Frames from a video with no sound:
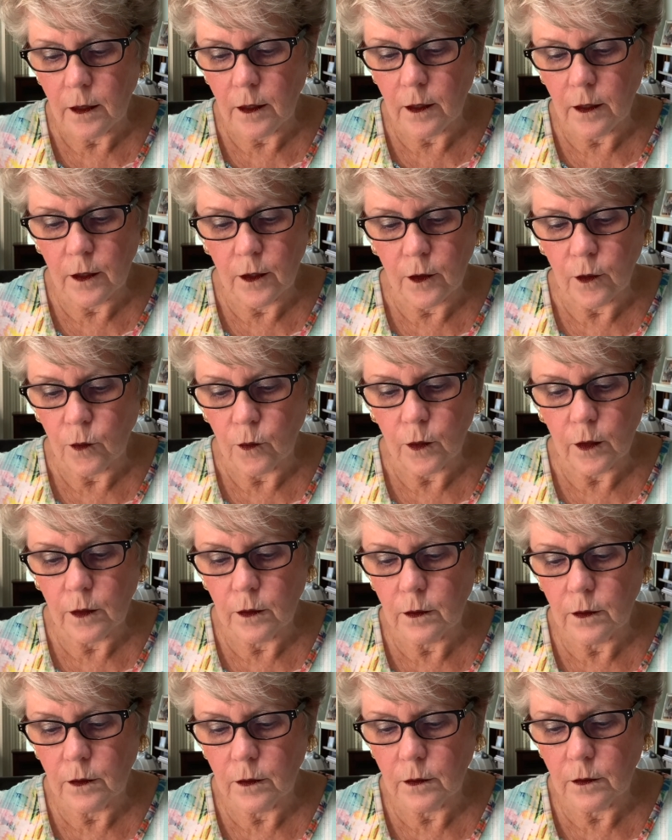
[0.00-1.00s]
You know,
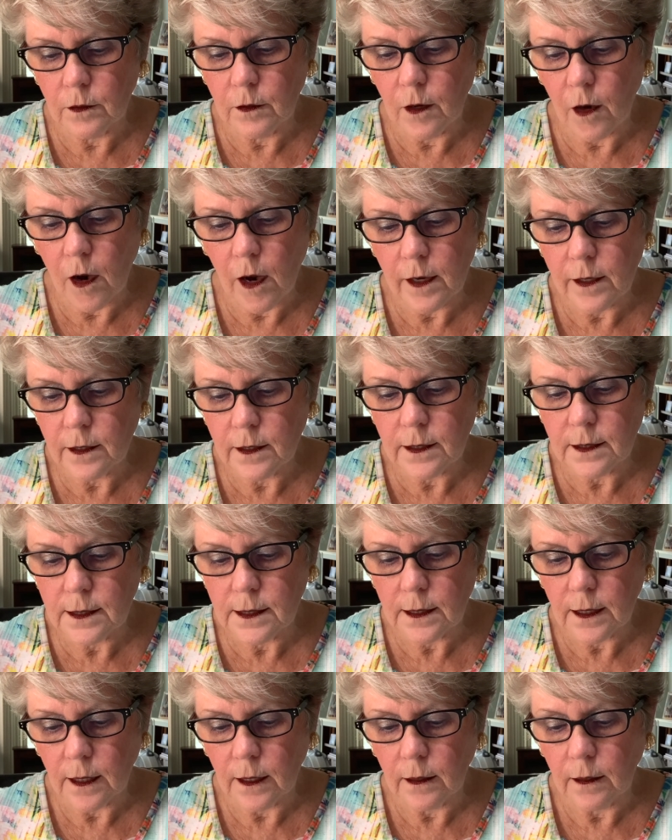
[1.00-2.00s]
God
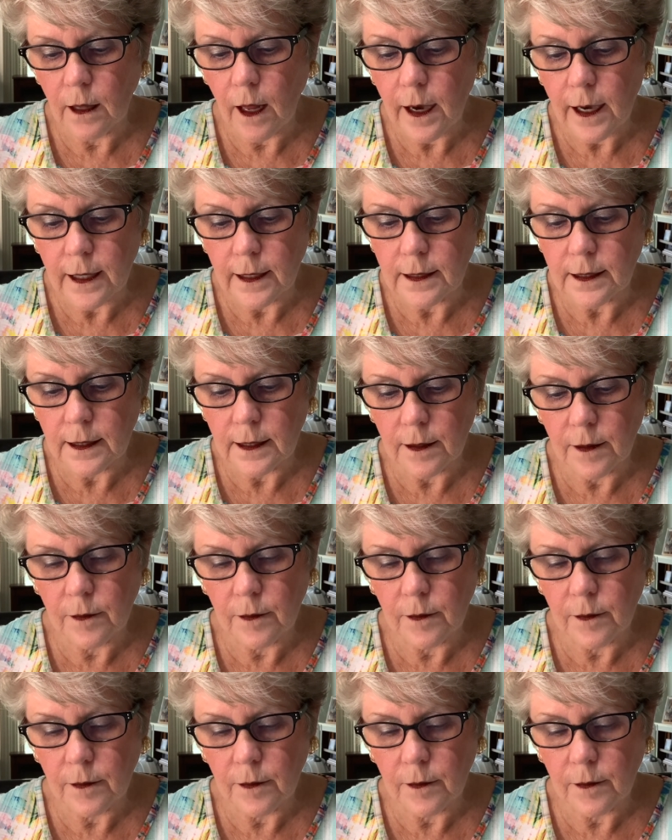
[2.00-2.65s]
is light.